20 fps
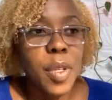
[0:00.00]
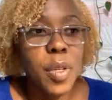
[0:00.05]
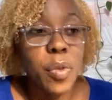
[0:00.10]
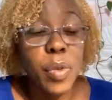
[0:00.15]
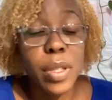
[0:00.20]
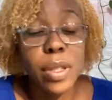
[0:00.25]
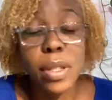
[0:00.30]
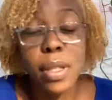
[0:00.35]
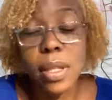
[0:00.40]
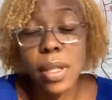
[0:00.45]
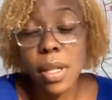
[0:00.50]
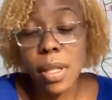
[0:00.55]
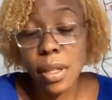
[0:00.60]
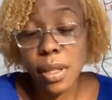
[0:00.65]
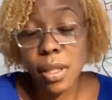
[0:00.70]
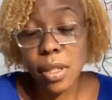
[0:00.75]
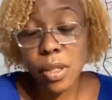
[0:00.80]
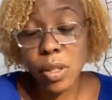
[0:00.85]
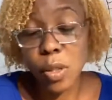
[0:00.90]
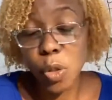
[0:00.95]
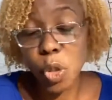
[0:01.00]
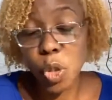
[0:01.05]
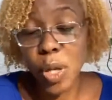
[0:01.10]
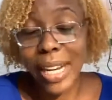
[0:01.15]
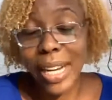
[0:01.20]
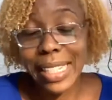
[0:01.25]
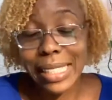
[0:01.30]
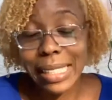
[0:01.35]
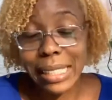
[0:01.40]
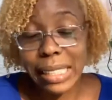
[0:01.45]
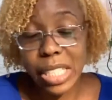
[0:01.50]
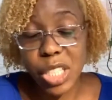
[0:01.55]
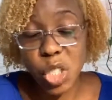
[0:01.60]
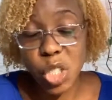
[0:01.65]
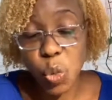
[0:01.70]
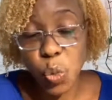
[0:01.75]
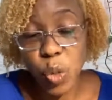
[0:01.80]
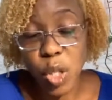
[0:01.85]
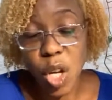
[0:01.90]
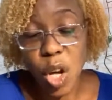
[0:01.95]
with the social
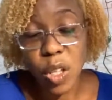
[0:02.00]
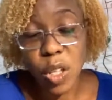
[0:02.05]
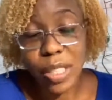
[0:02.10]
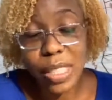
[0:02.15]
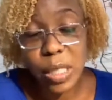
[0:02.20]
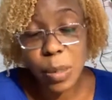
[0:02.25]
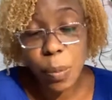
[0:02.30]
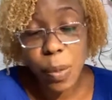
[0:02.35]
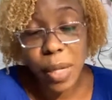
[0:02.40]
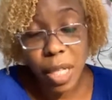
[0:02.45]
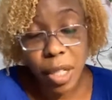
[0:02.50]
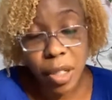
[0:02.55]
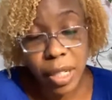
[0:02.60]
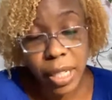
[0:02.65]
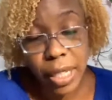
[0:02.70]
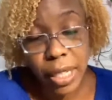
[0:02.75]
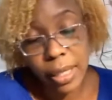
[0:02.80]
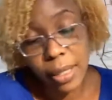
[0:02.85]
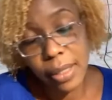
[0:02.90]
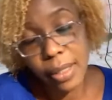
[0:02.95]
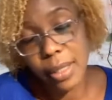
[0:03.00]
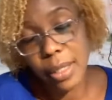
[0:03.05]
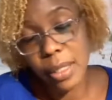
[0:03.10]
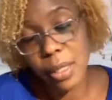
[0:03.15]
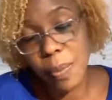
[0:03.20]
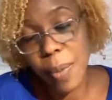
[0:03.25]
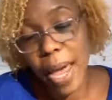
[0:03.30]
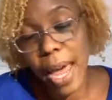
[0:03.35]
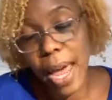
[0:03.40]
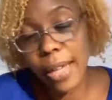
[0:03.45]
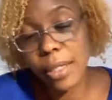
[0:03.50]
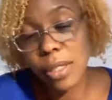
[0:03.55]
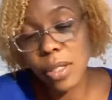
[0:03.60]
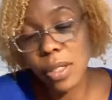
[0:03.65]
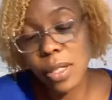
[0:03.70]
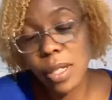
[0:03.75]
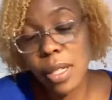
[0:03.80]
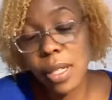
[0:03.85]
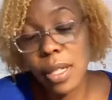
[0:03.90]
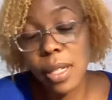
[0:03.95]
isolation we all experienced this
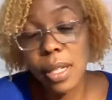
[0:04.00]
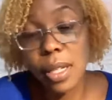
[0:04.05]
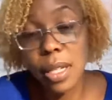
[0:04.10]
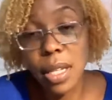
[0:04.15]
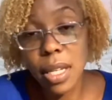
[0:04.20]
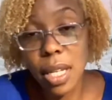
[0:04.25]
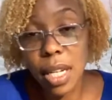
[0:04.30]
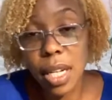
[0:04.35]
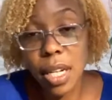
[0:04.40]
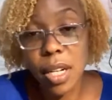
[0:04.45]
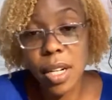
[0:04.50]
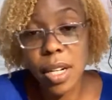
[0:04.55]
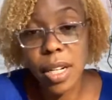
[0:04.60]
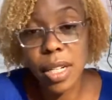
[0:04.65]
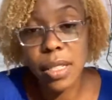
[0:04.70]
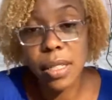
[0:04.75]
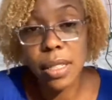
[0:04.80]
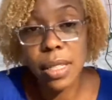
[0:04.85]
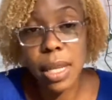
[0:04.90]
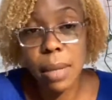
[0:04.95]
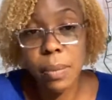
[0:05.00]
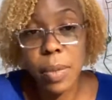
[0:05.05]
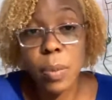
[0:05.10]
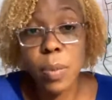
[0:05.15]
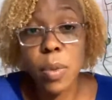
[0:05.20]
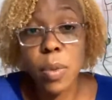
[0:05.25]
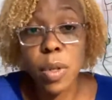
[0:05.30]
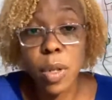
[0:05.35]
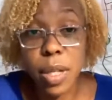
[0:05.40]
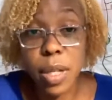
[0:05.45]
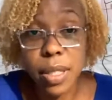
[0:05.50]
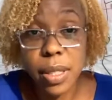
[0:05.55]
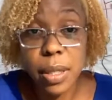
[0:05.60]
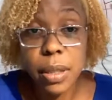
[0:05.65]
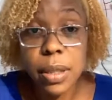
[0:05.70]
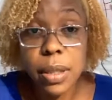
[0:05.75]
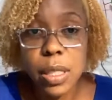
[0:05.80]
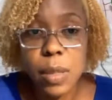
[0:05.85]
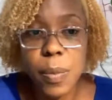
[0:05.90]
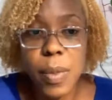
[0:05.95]
past year, and some people are
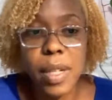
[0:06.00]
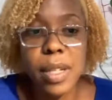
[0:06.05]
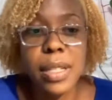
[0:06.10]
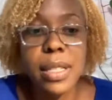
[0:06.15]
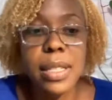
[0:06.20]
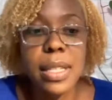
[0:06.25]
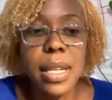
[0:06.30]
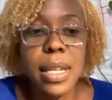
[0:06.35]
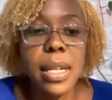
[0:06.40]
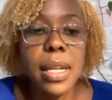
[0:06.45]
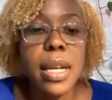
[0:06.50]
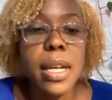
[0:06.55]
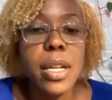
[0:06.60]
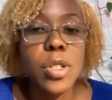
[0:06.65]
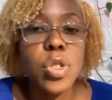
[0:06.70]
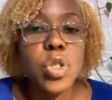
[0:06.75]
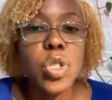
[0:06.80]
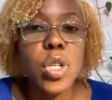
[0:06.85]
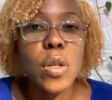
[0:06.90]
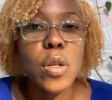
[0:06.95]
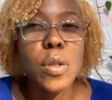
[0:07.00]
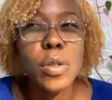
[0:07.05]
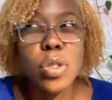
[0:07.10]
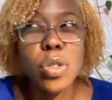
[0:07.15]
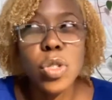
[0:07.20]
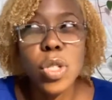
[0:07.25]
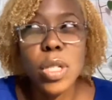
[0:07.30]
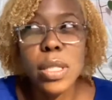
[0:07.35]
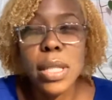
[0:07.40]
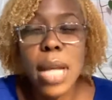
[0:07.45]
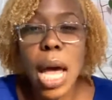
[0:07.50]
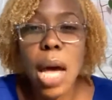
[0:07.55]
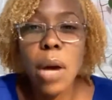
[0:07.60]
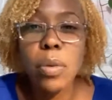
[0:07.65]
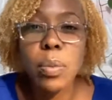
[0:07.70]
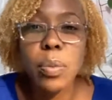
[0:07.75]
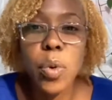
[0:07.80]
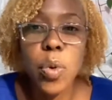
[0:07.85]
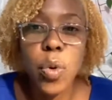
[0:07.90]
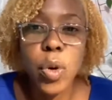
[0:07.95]
still experiencing, shows just how
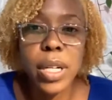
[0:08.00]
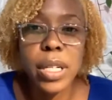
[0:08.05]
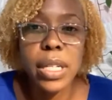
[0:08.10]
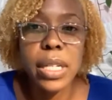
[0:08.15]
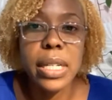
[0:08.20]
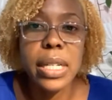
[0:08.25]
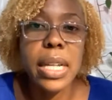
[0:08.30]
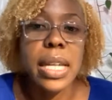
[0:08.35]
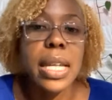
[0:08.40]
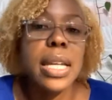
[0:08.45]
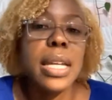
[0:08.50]
important it